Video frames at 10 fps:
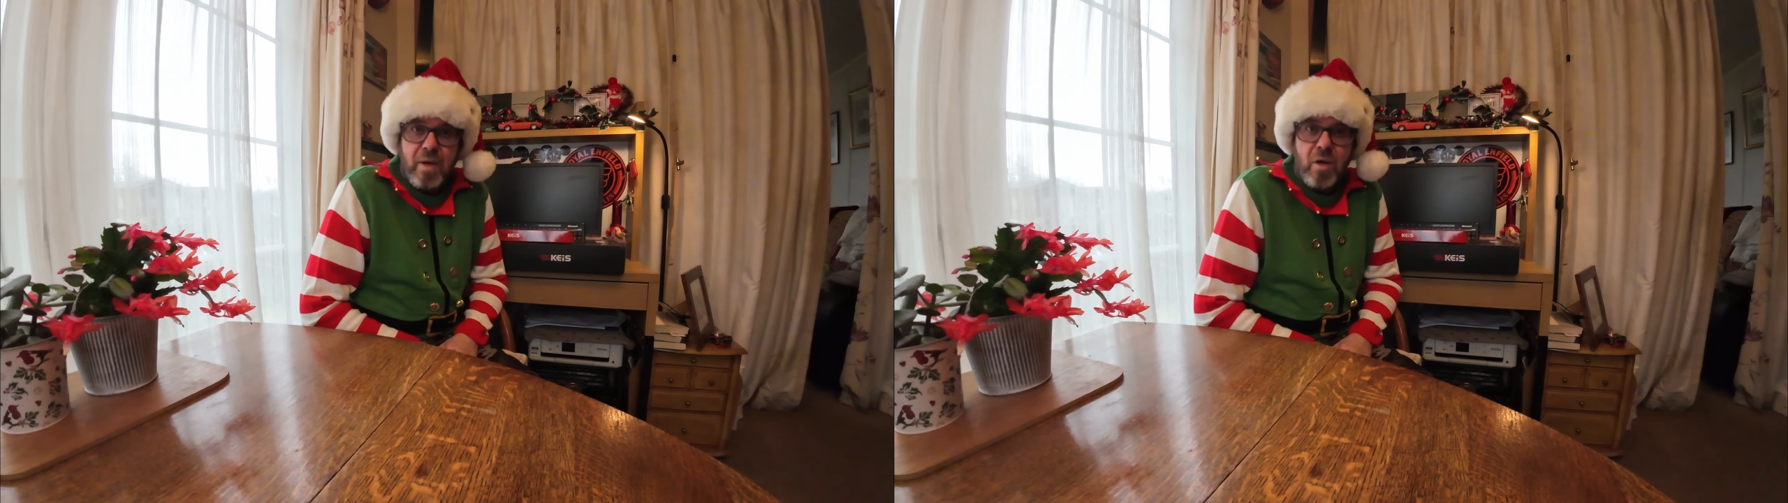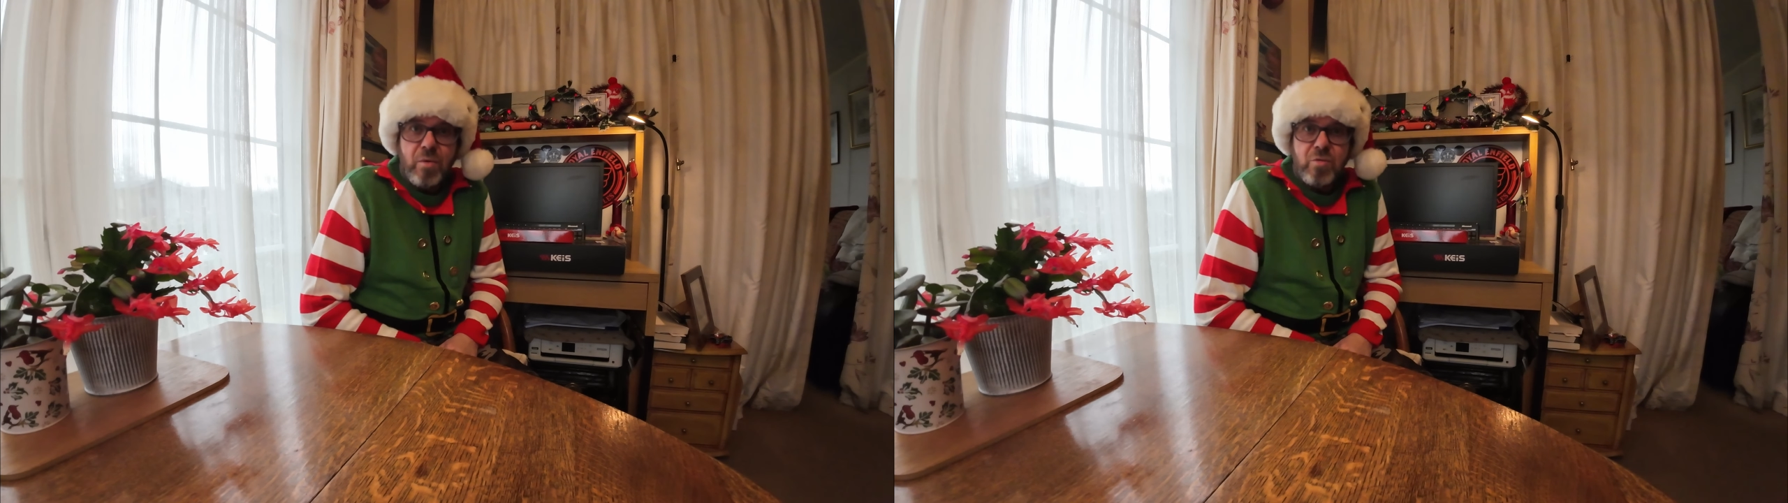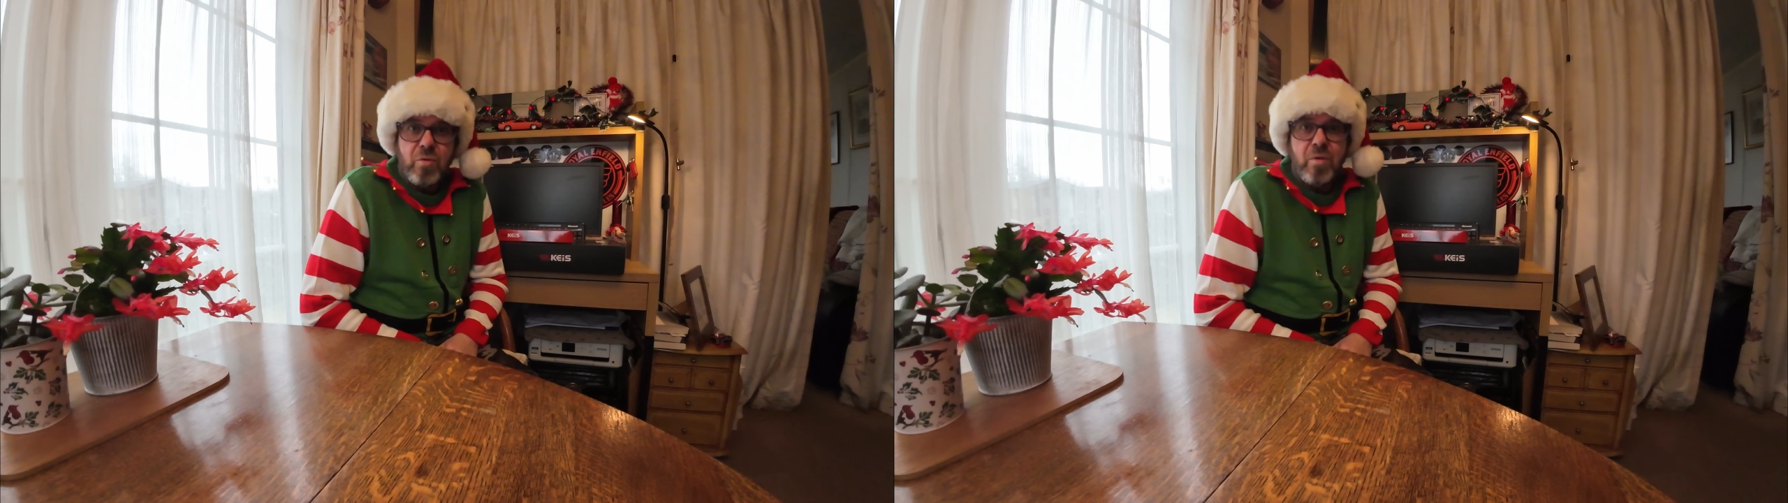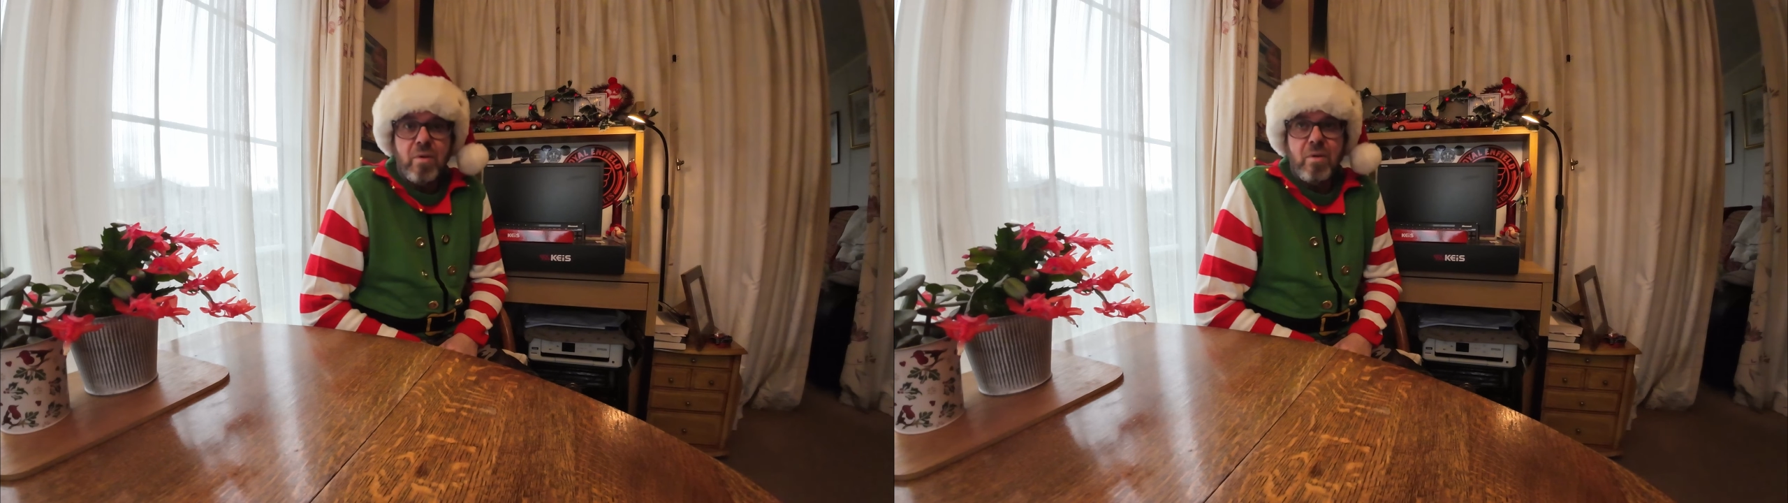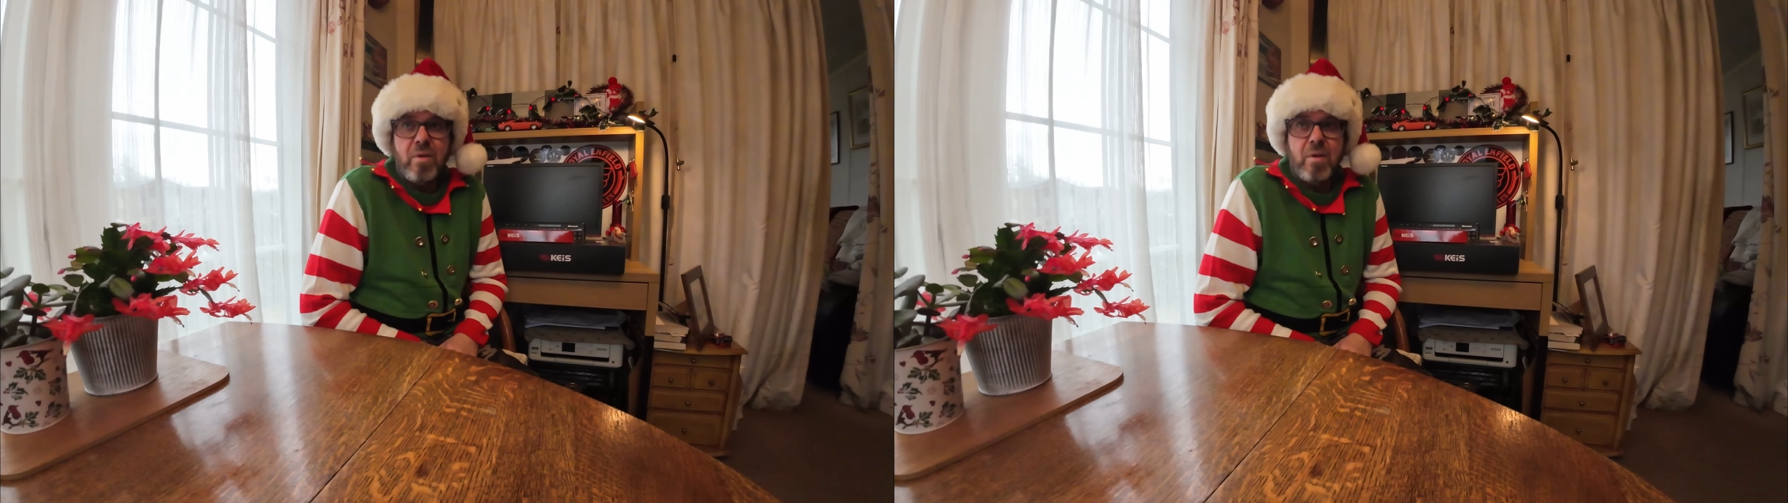I go into
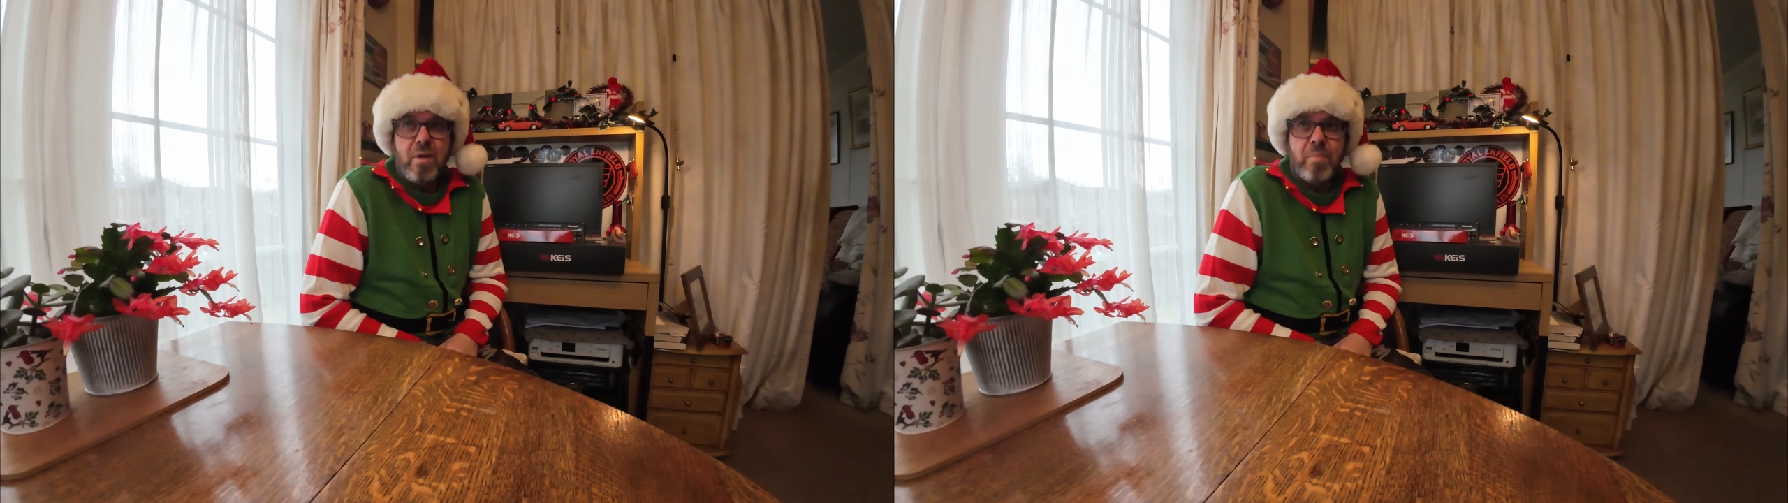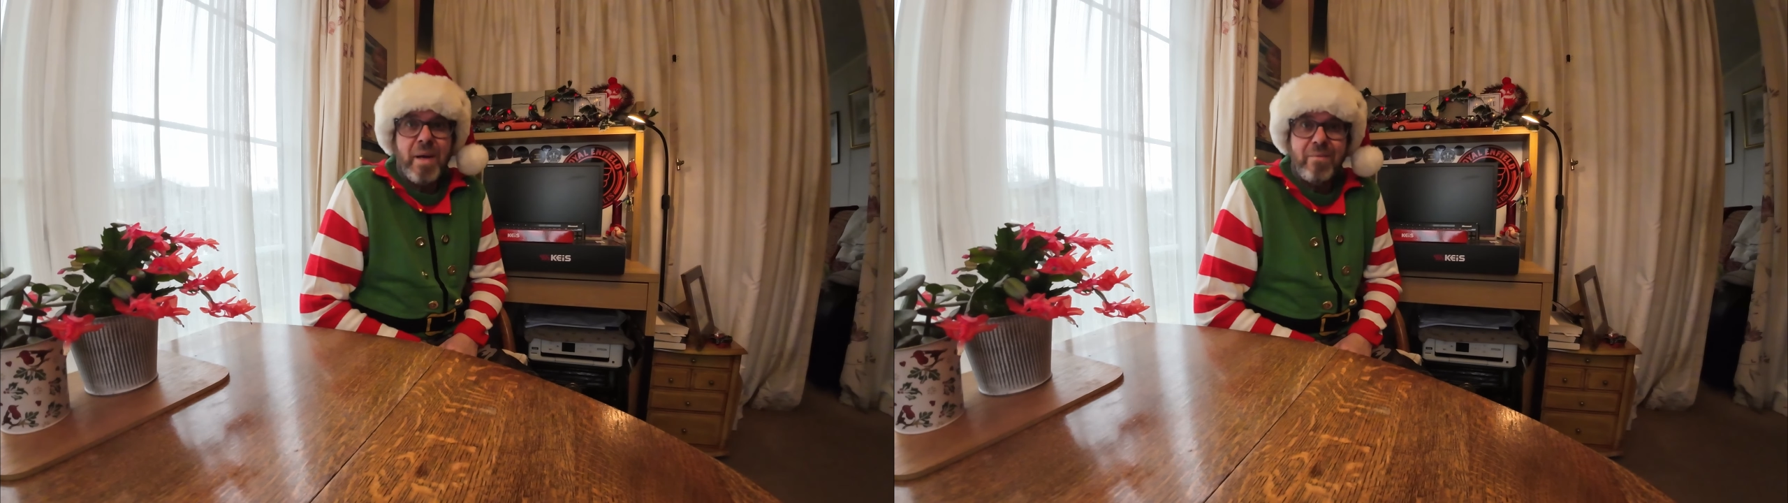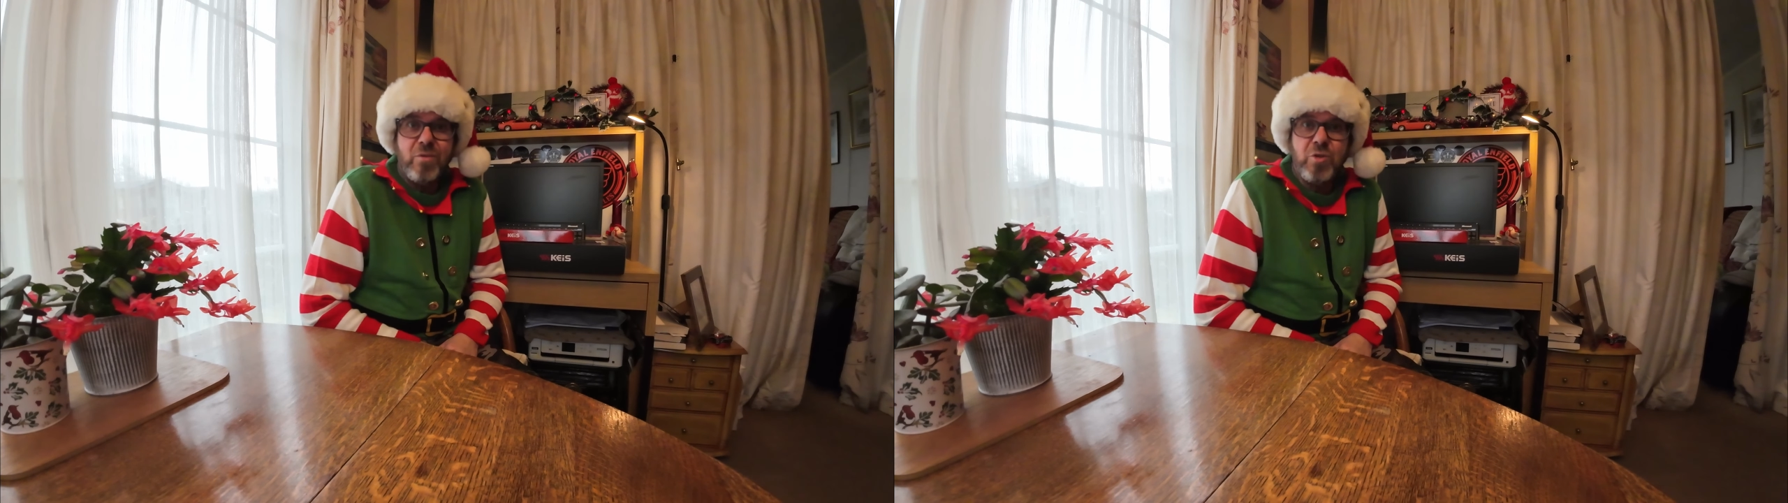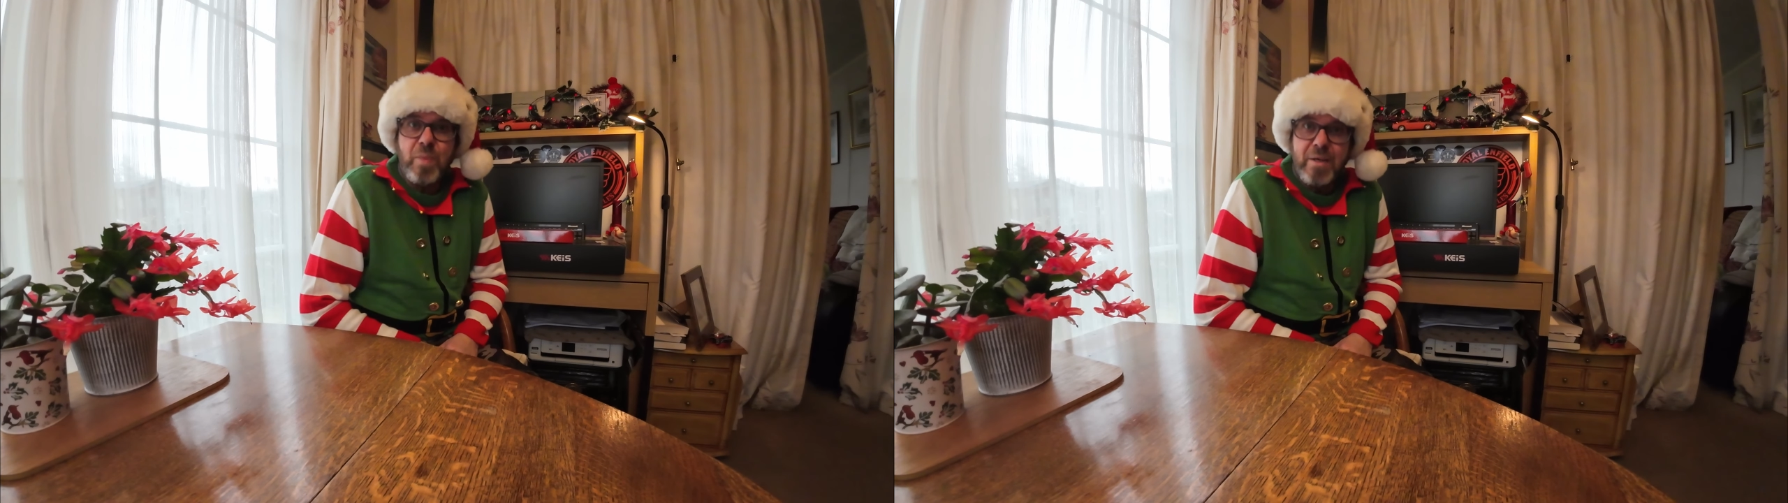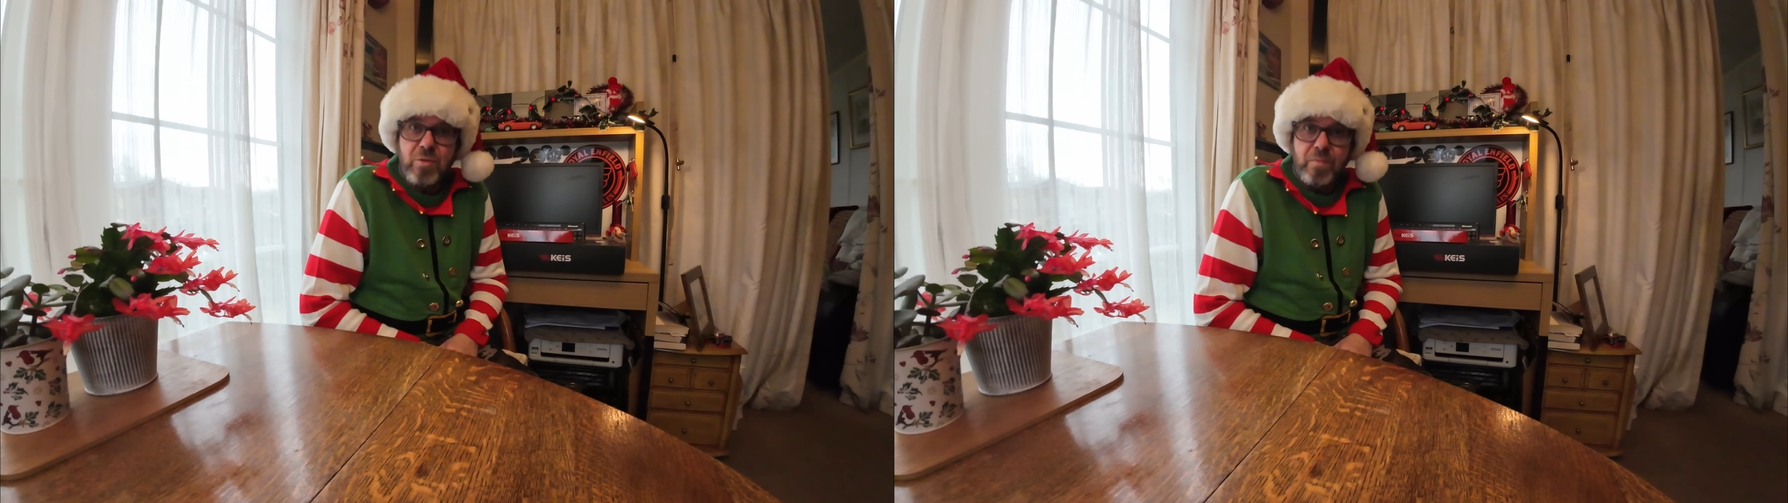a painful
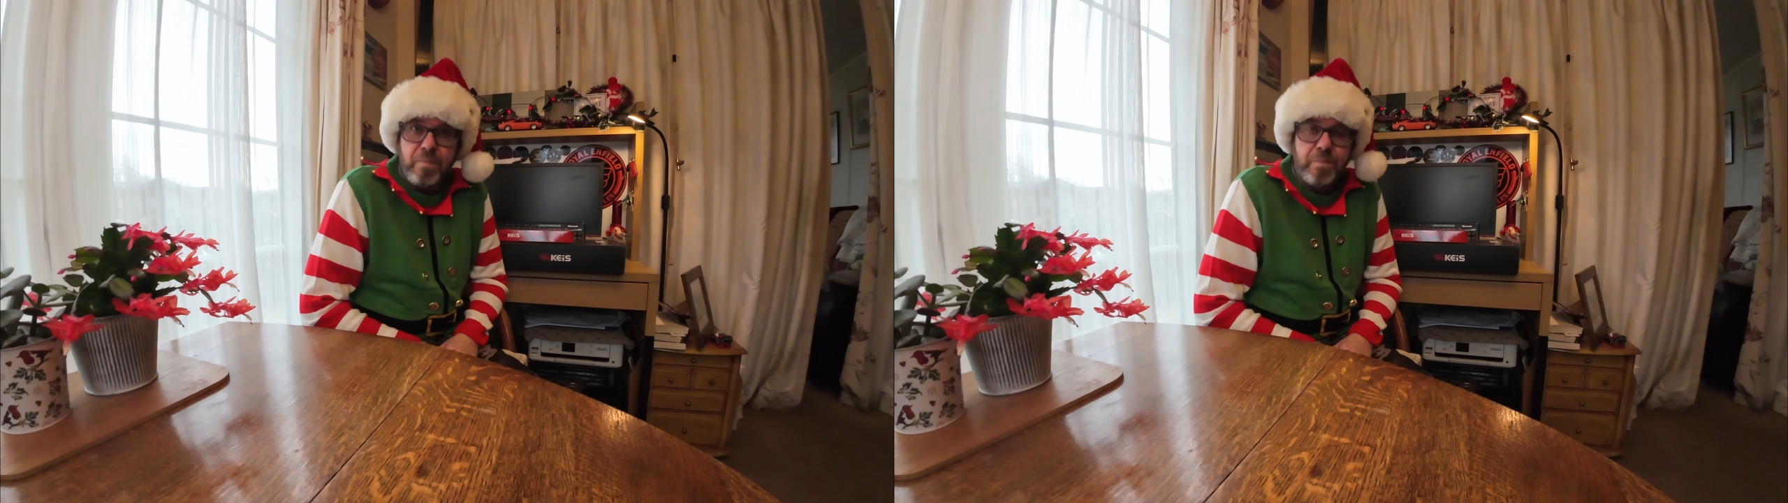spasm.